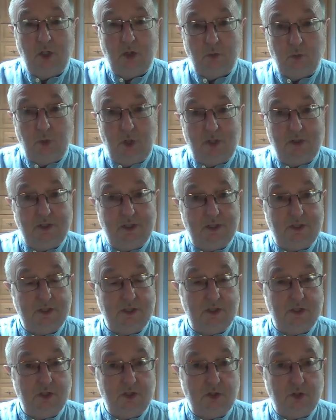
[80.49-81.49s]
where it
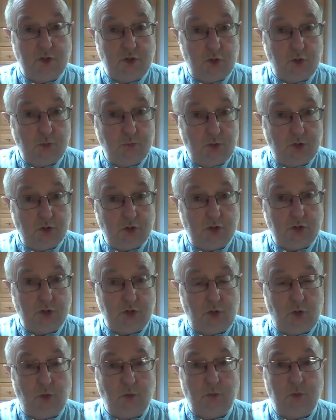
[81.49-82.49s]
is too much to
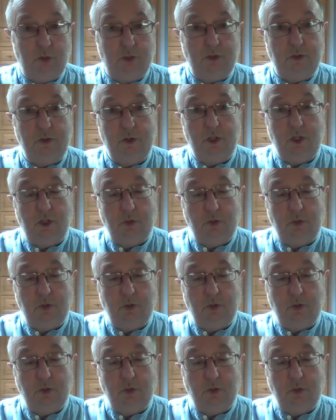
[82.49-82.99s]
cope with,